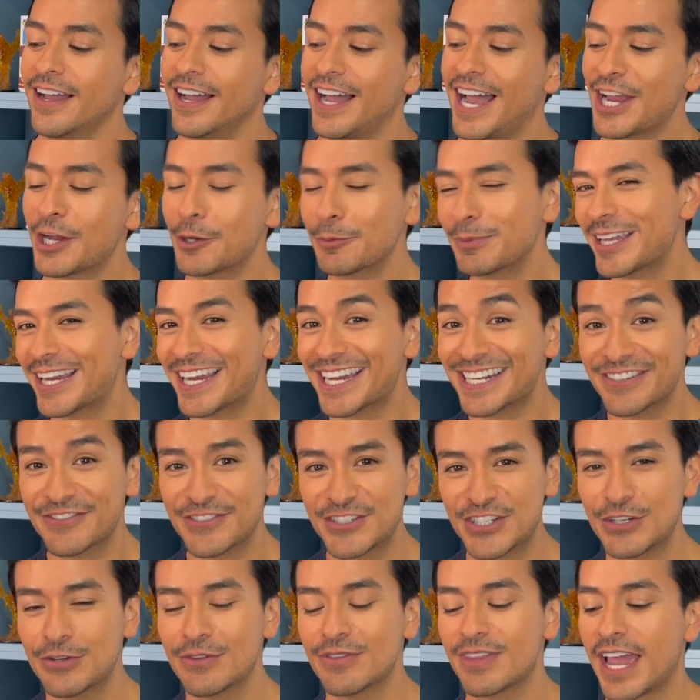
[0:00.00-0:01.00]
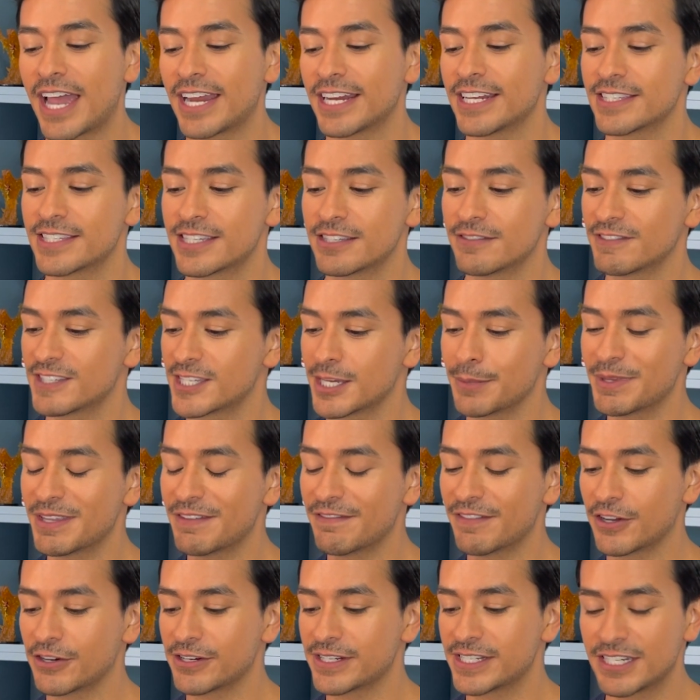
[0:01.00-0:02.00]
I hope they kind of do that. It's something
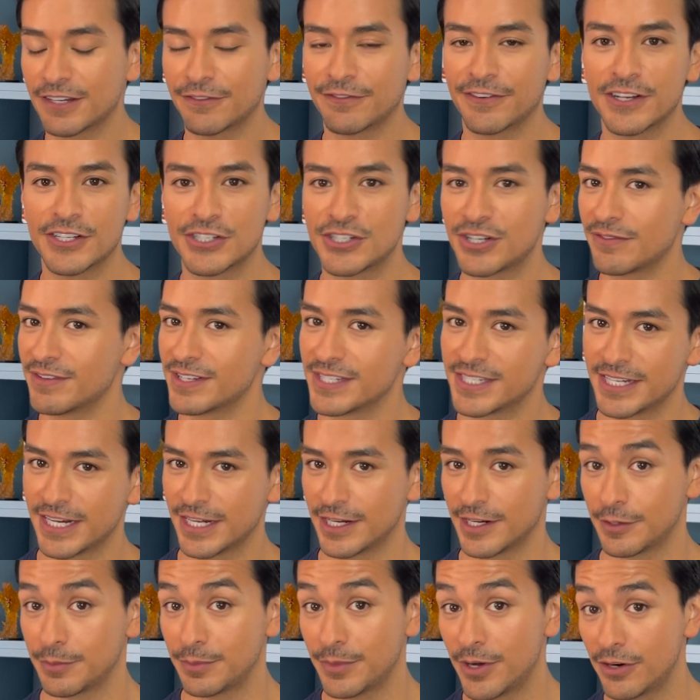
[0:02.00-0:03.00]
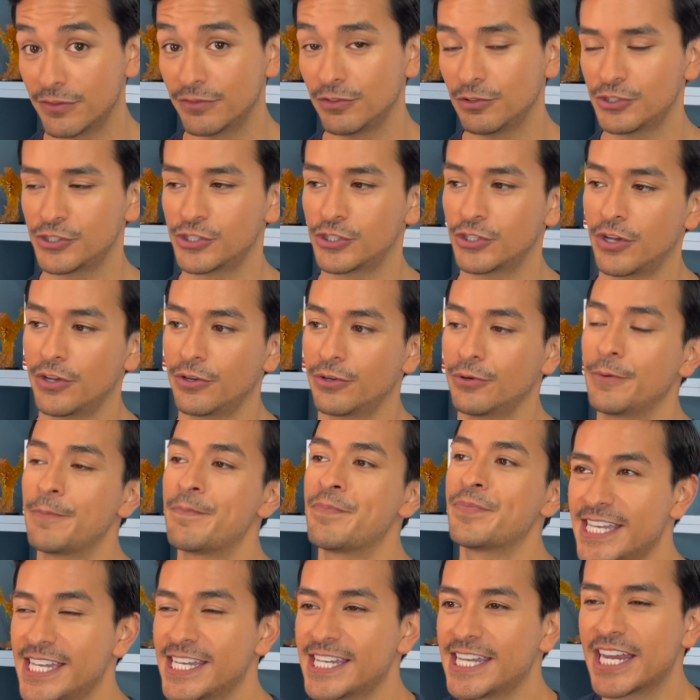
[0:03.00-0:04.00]
very different you haven't seen in a Marvel show.
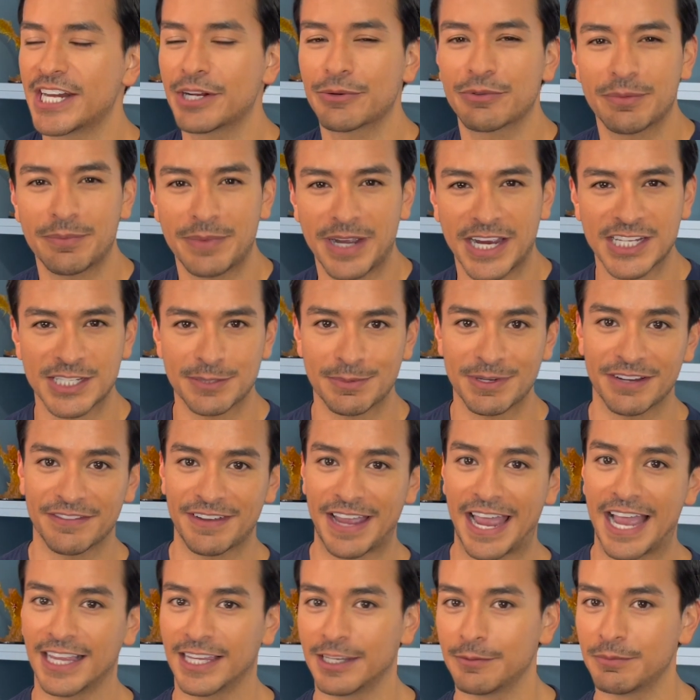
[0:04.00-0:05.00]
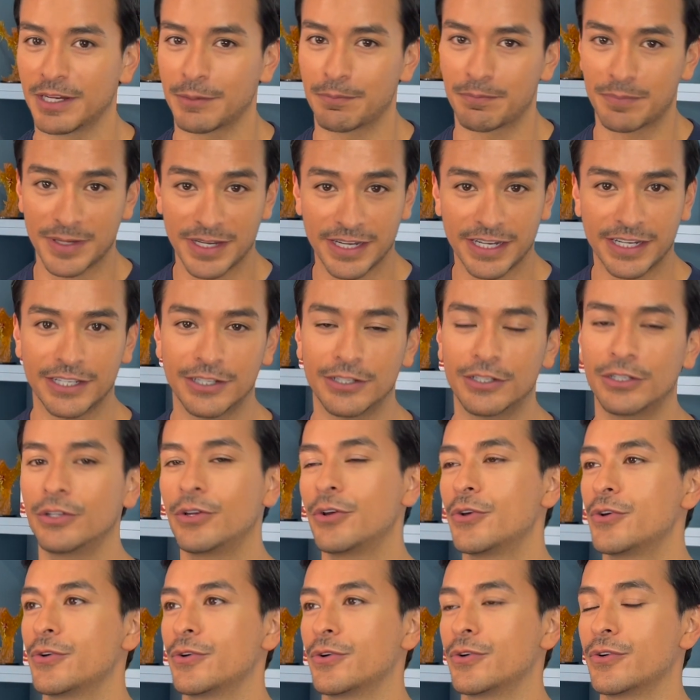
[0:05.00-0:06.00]
It kind of reminds me of Ally McBeal
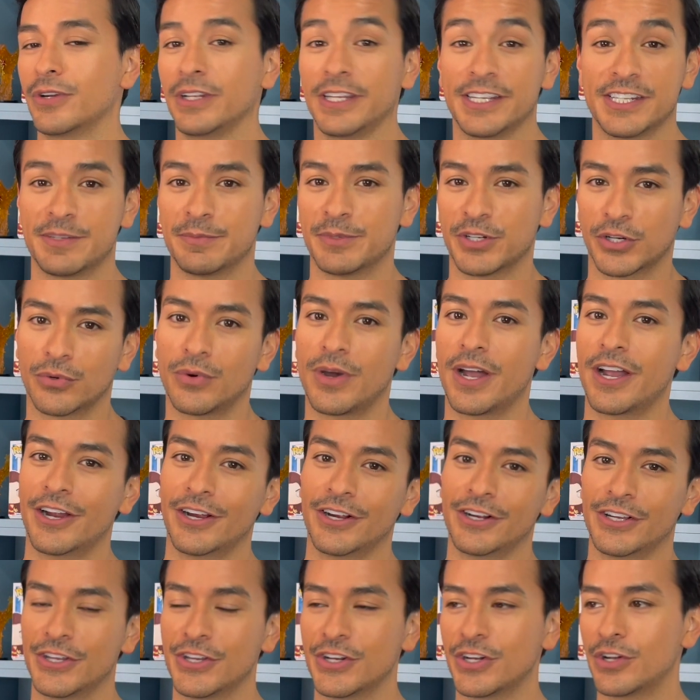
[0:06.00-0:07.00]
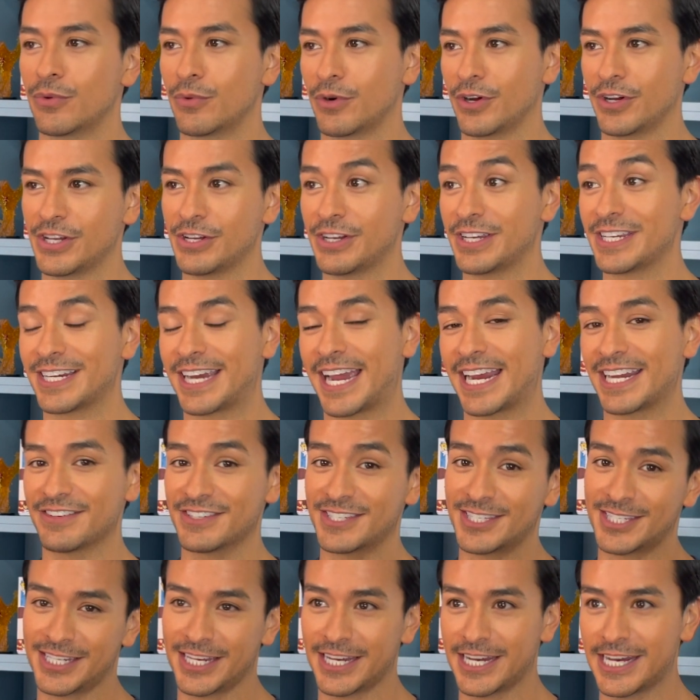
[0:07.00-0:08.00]
or Lizzie McGuire, you know, where you can kind of
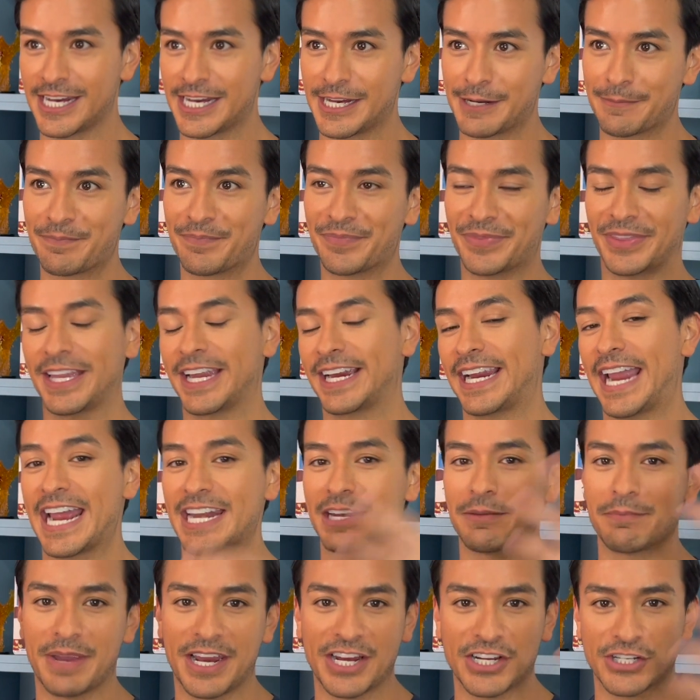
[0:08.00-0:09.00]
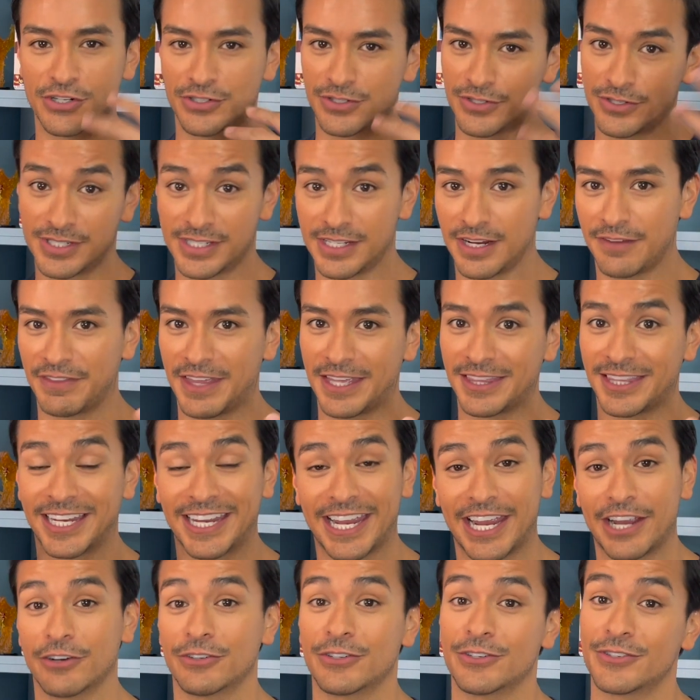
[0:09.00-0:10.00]
see like animations or stuff that the
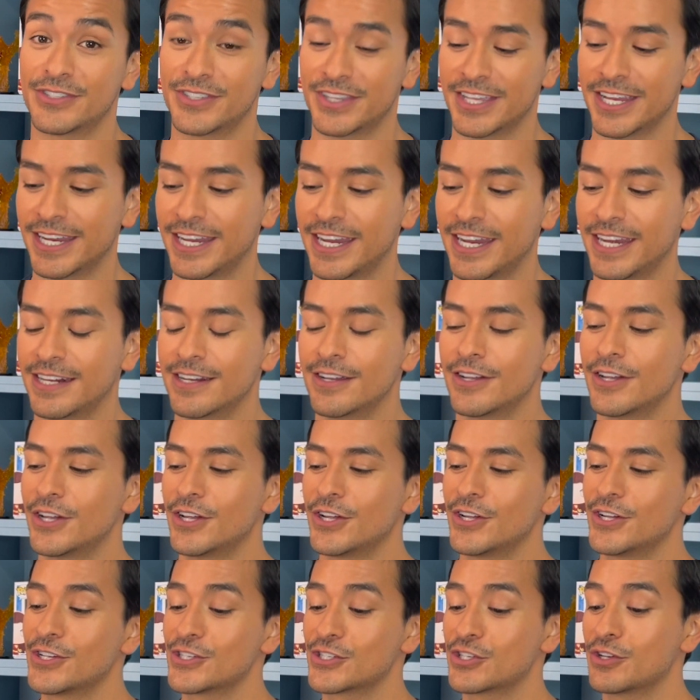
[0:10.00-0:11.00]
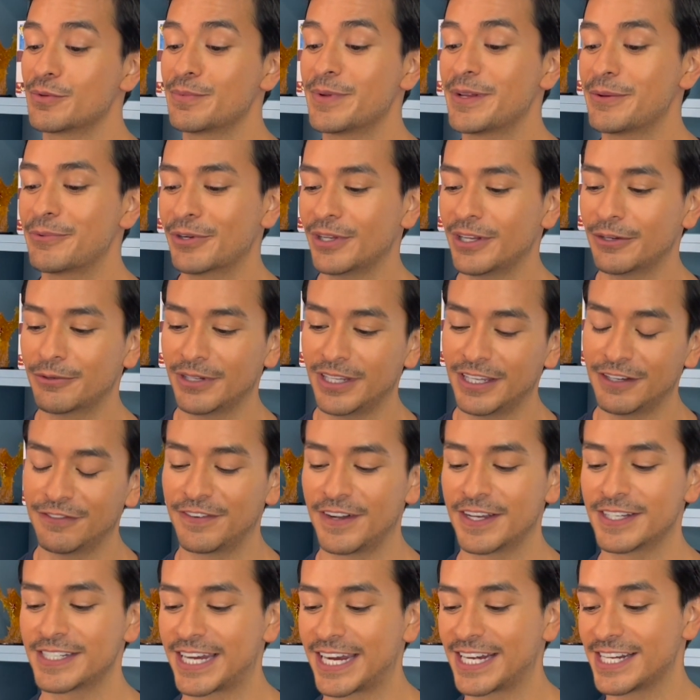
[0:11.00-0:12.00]
character's thinking. So it'd be really, really
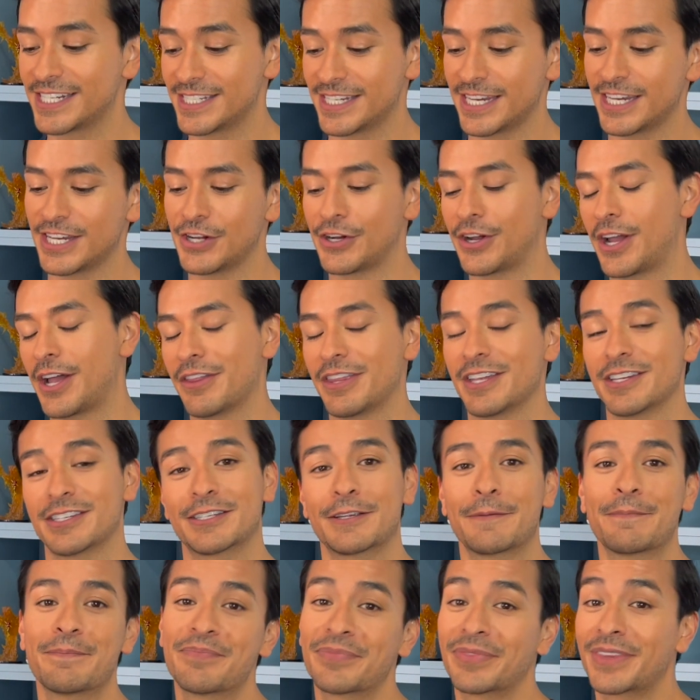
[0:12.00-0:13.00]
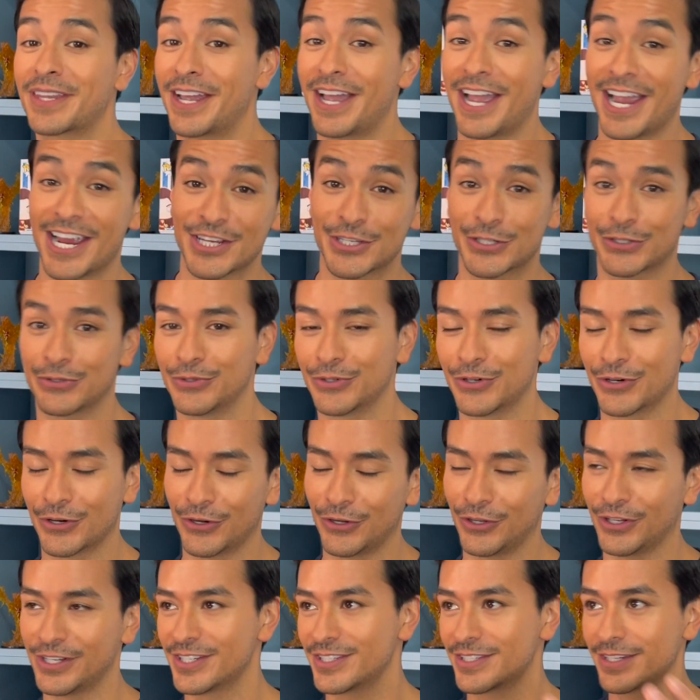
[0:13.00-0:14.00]
fun to kind of see, you know, how this high school
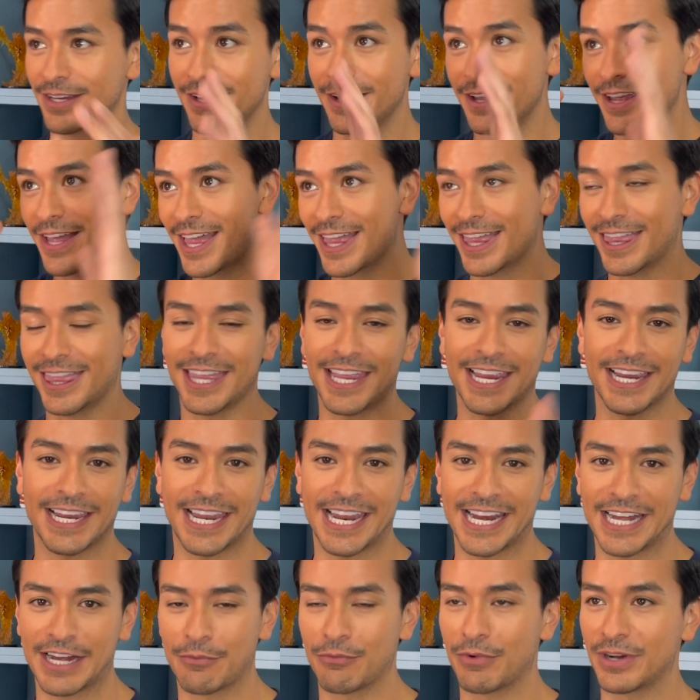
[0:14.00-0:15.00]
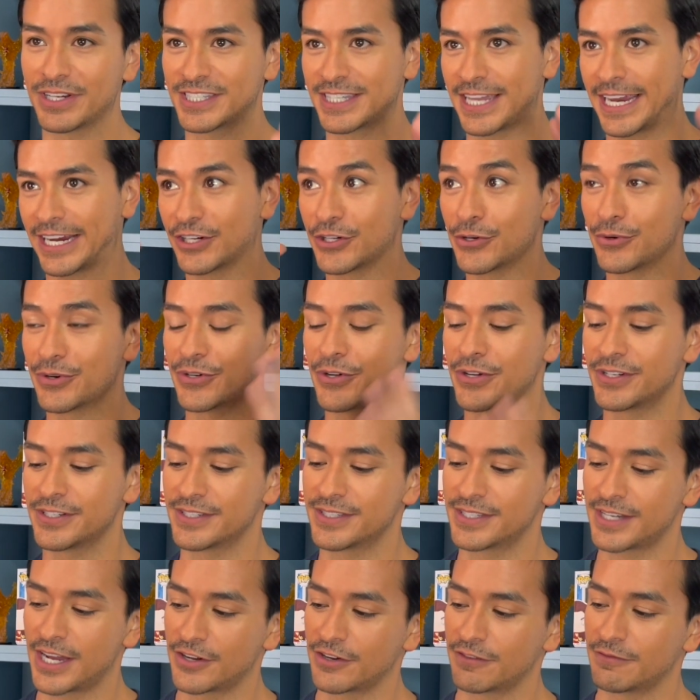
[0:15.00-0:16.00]
girl is thinking and what's like going on
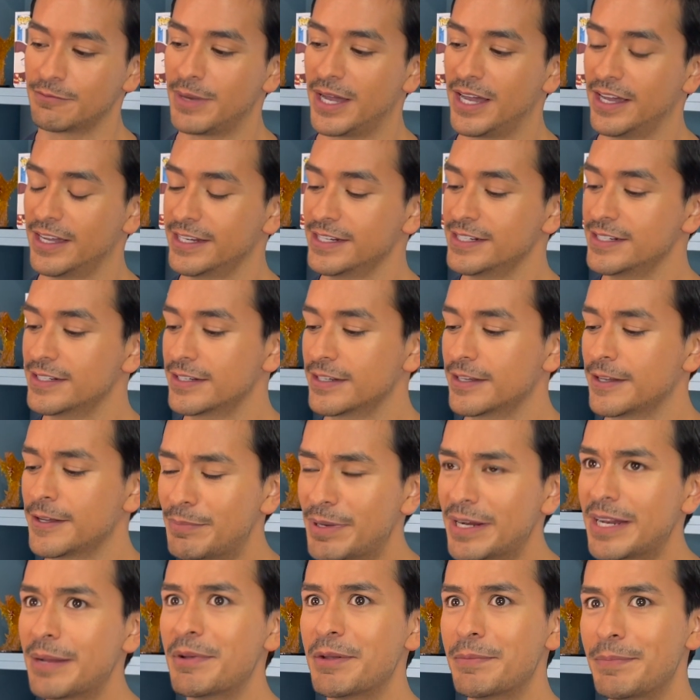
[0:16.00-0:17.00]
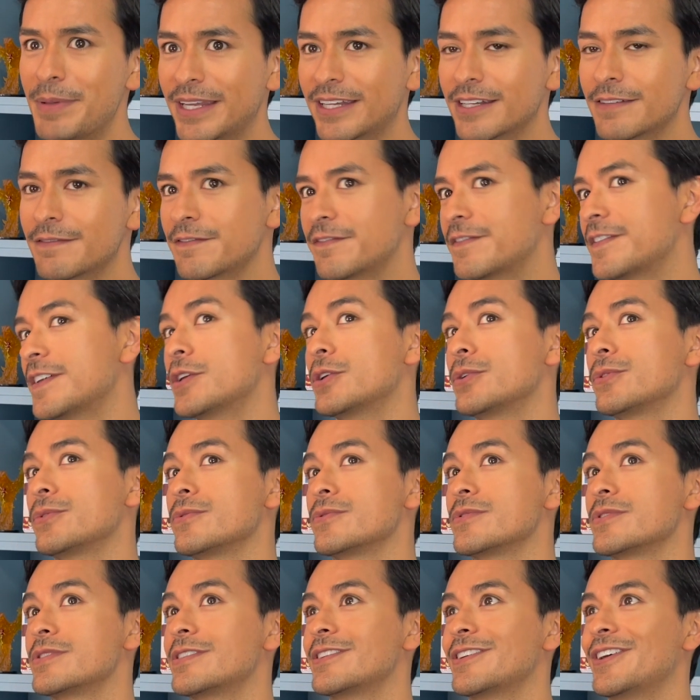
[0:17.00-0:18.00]
inside her mind. But I'm a bit confused.